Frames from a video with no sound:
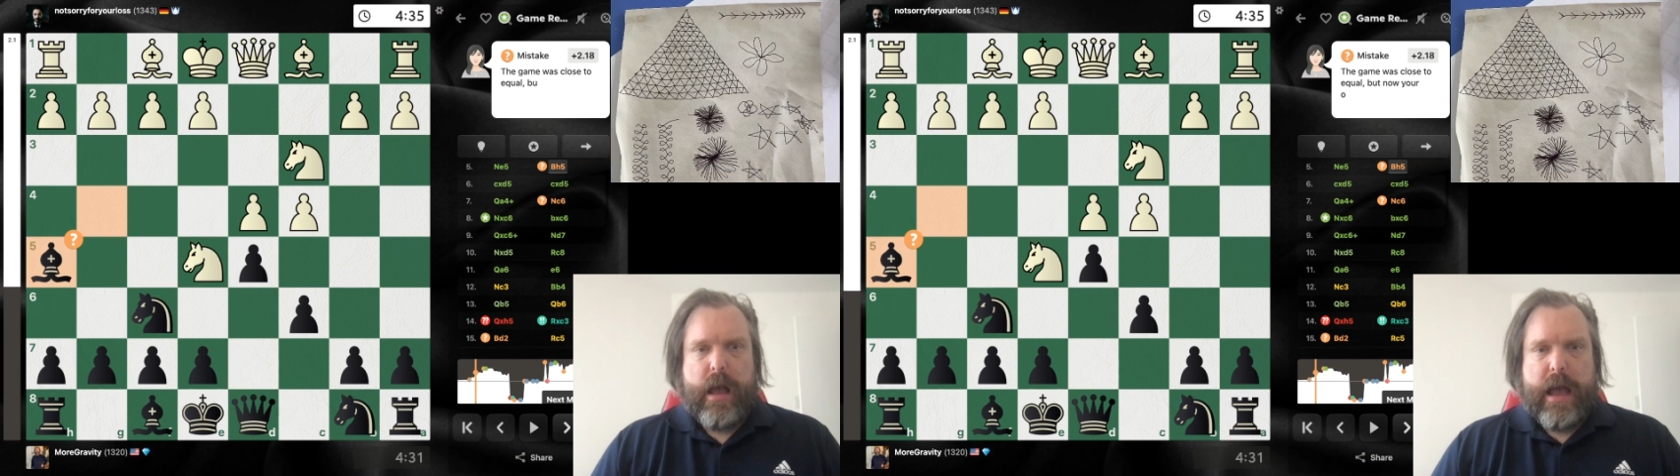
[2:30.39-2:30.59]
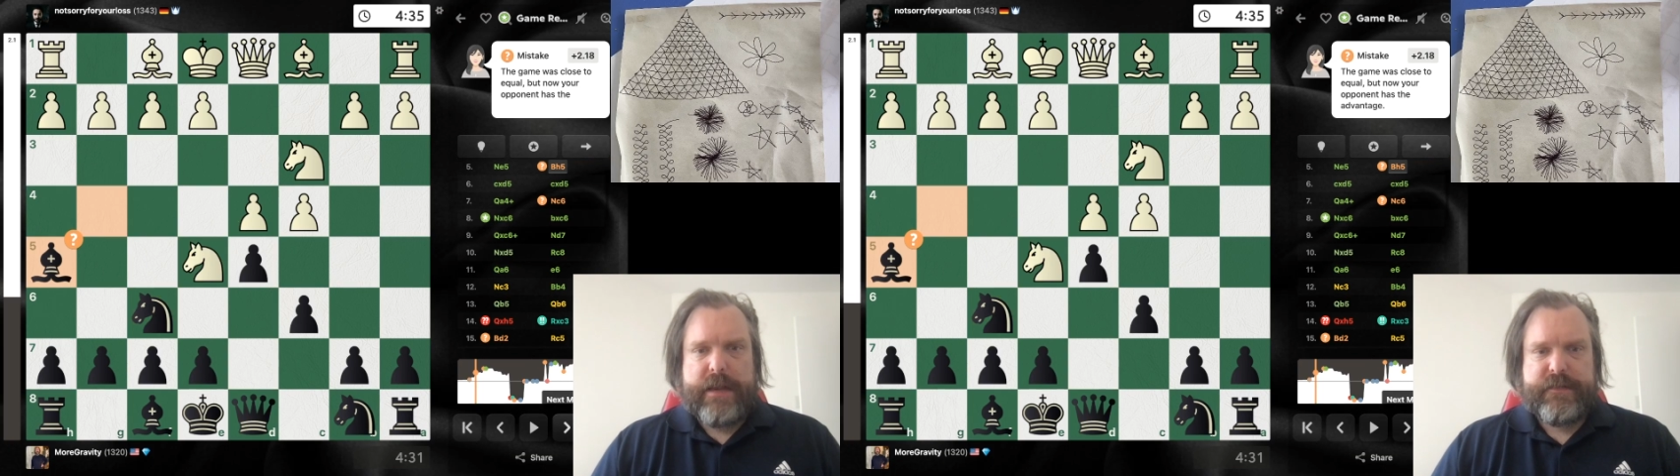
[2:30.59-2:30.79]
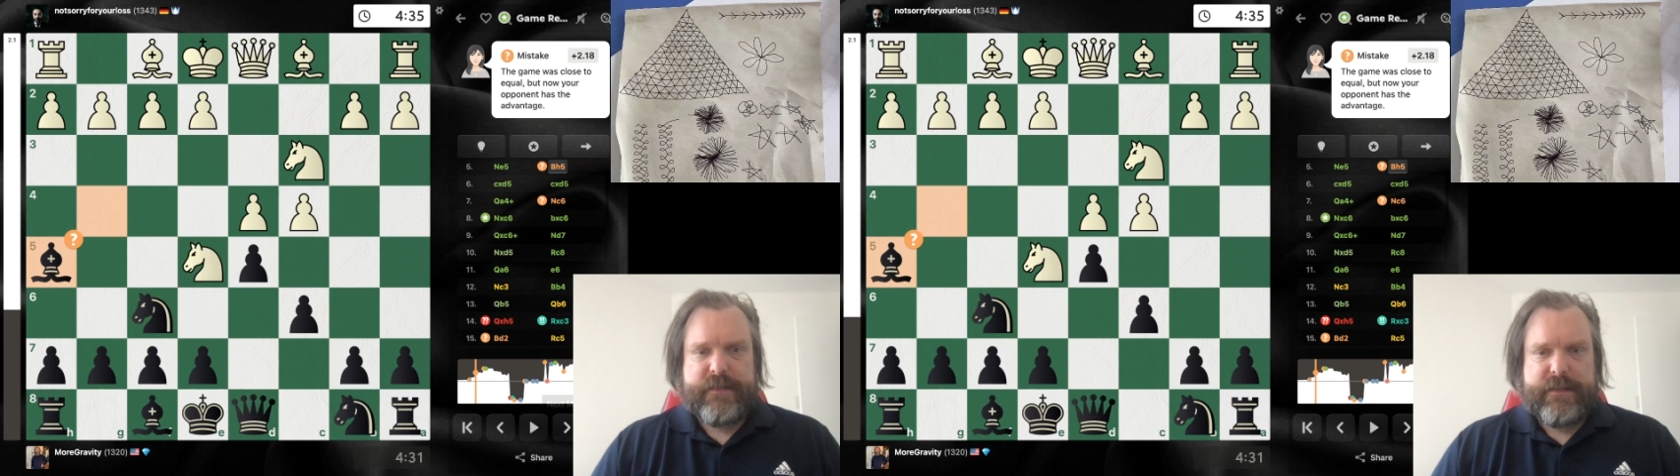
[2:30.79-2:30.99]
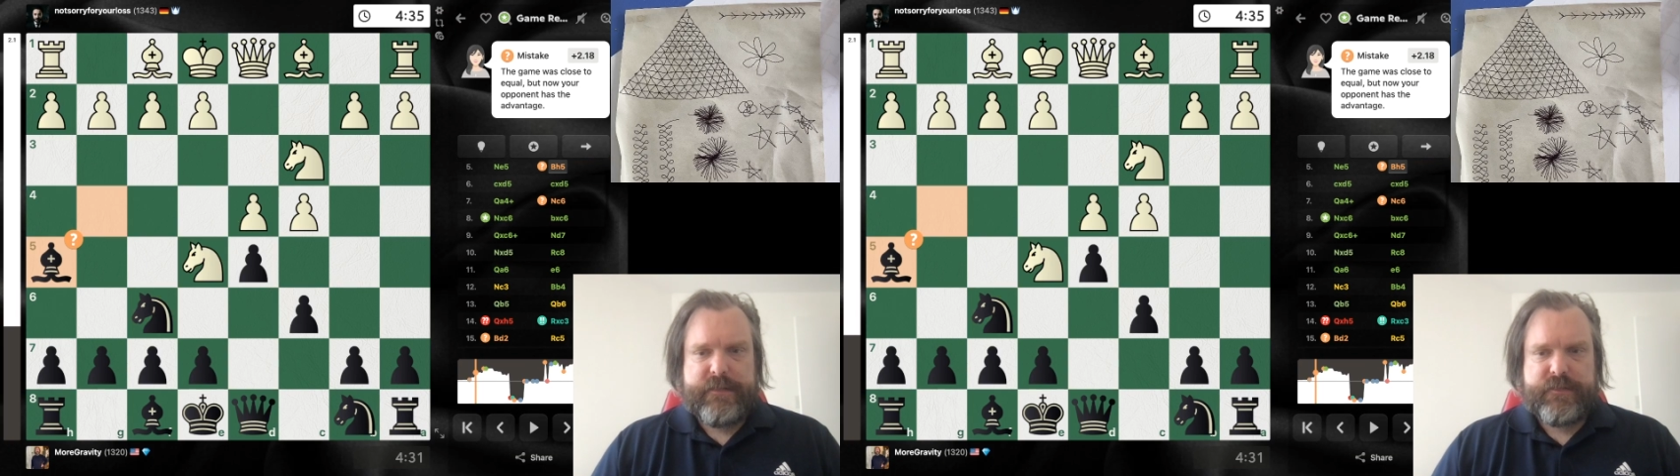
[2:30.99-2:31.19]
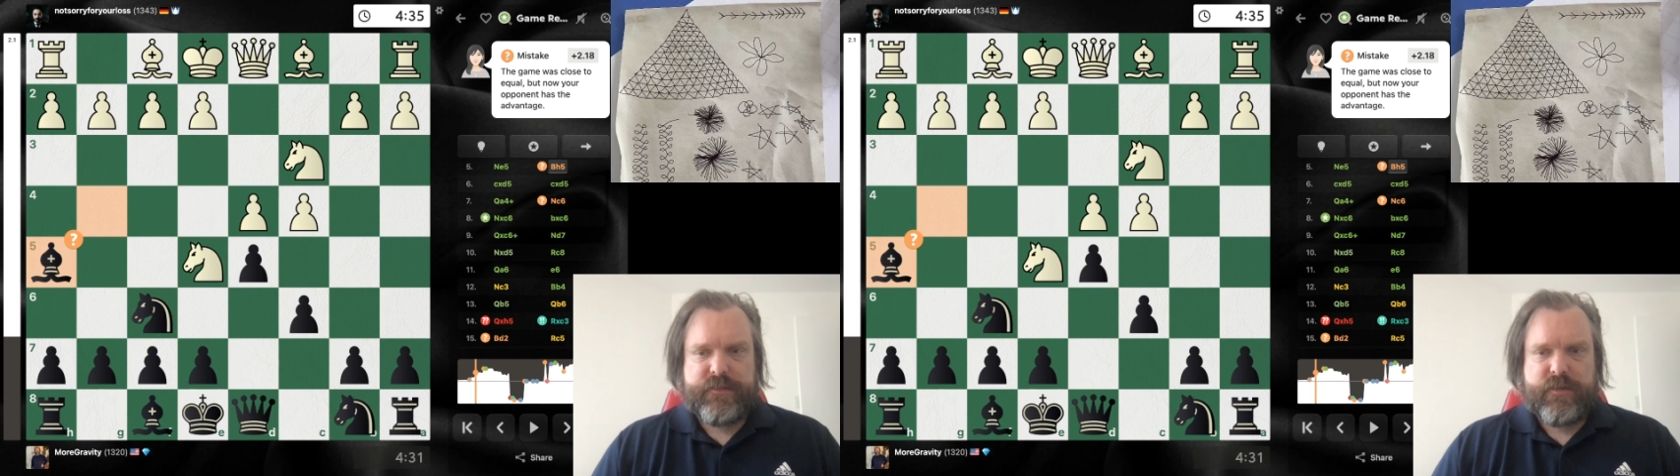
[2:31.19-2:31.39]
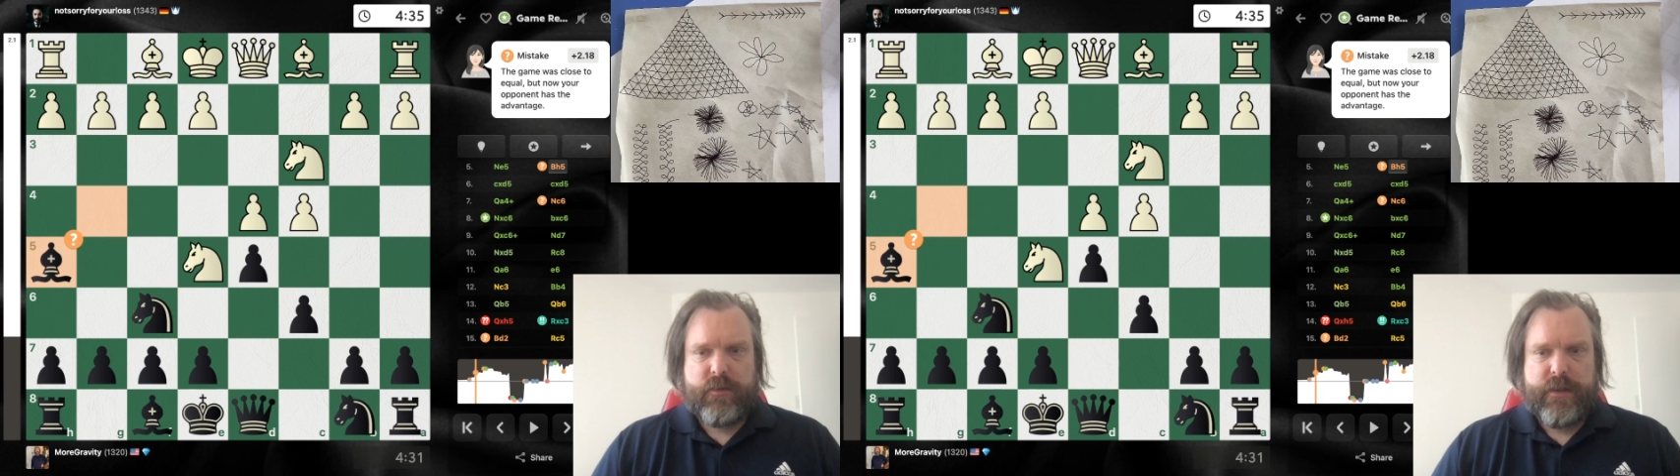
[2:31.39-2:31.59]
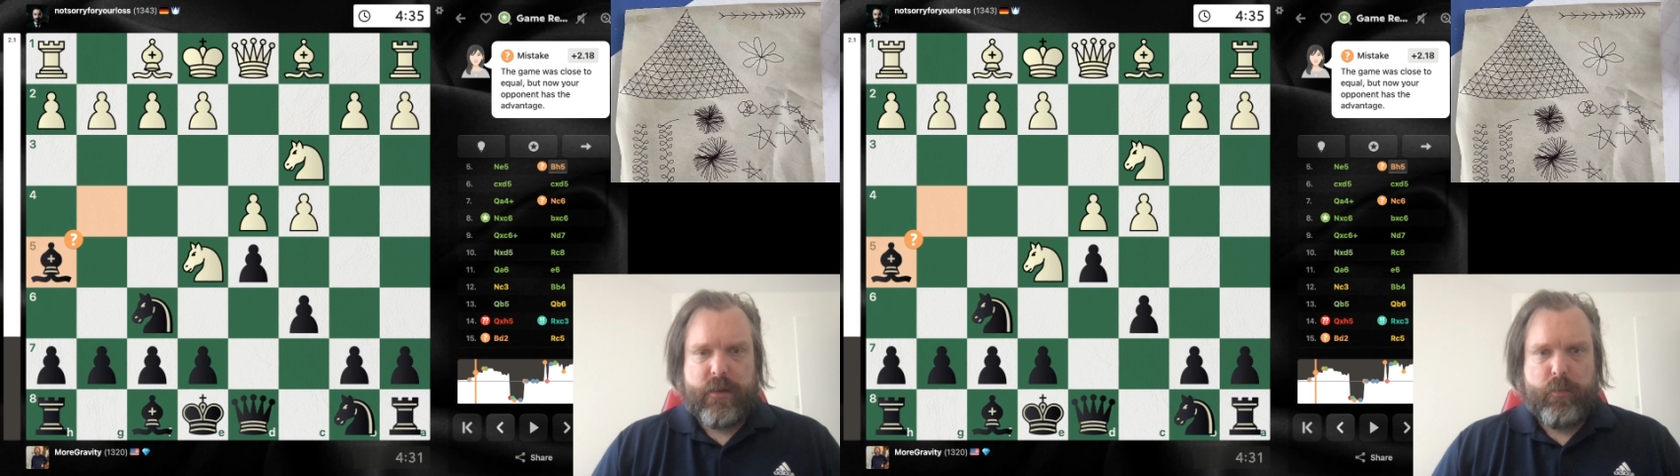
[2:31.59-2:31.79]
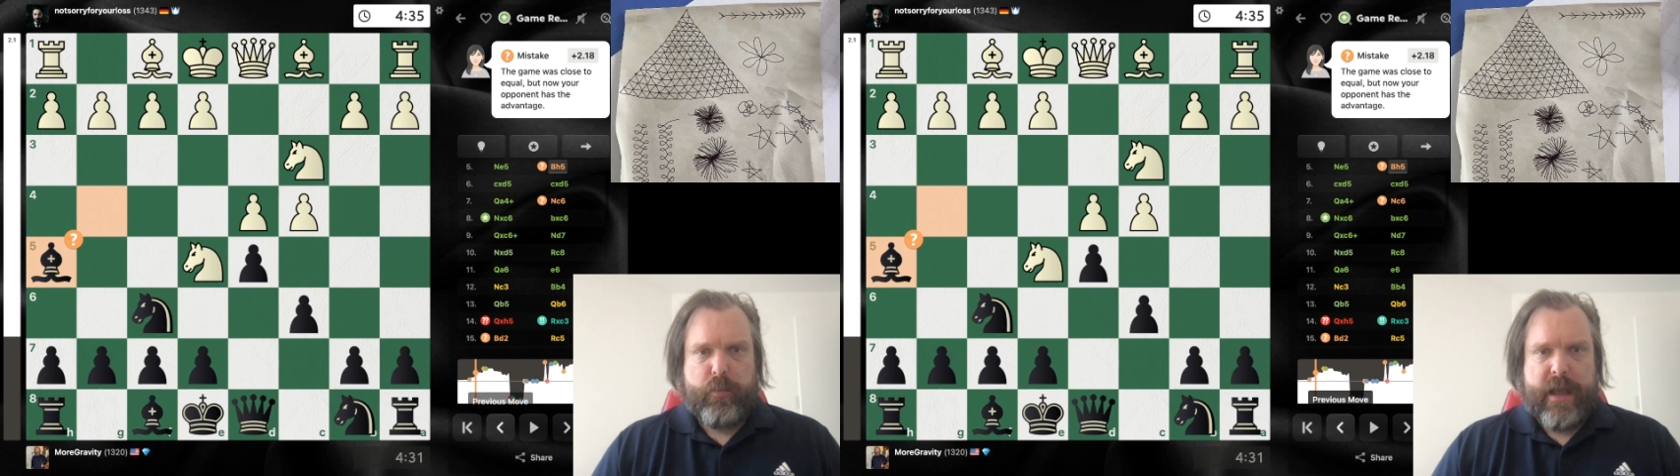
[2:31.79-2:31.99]
I decided to scurry
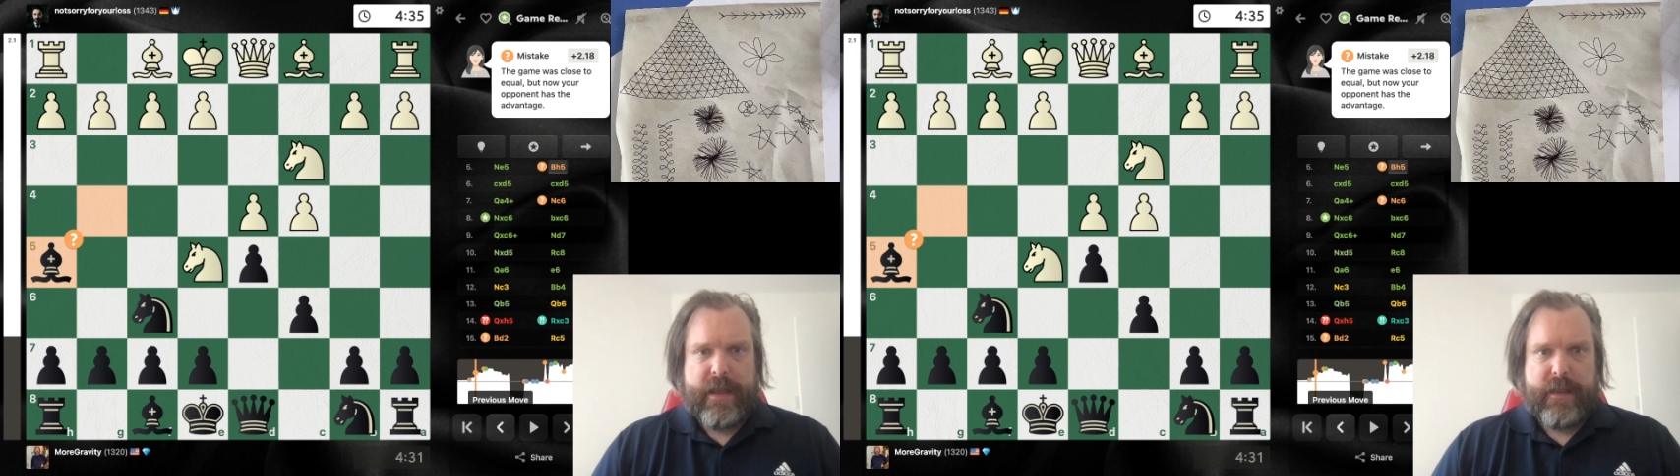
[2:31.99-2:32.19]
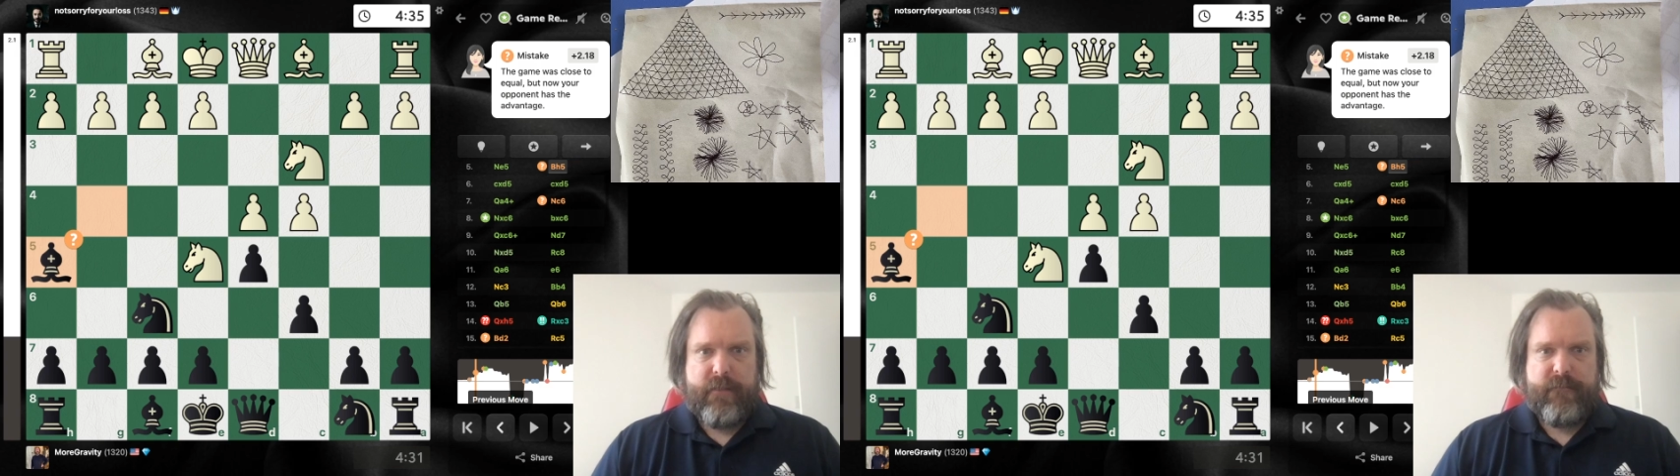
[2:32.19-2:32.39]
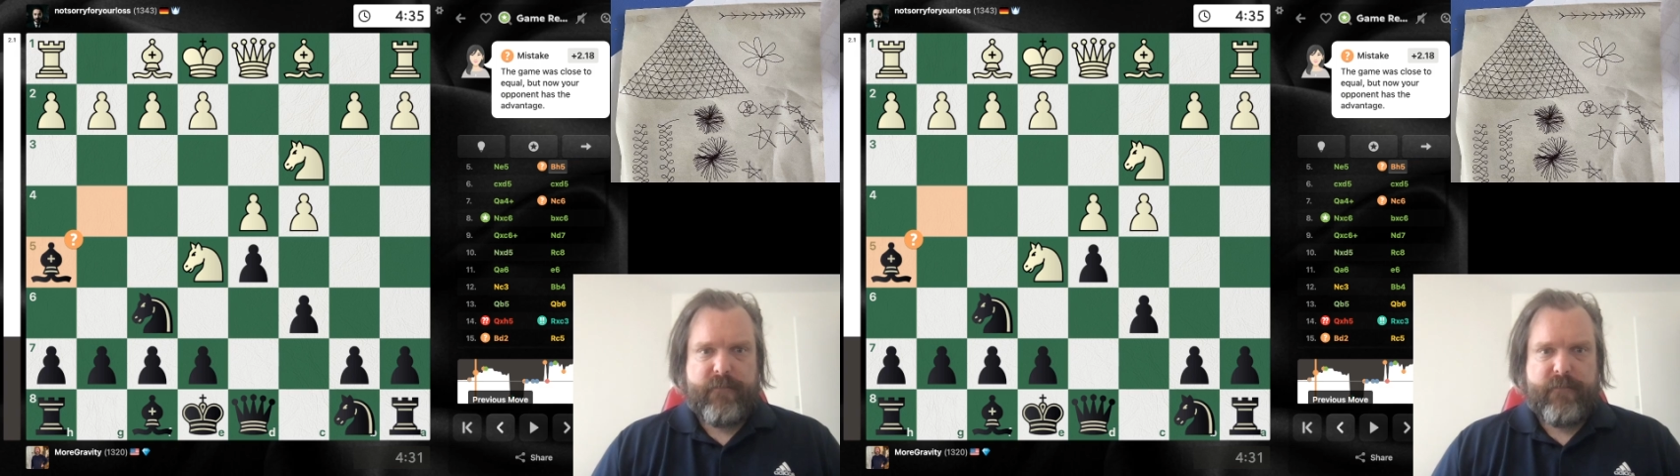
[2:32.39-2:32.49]
away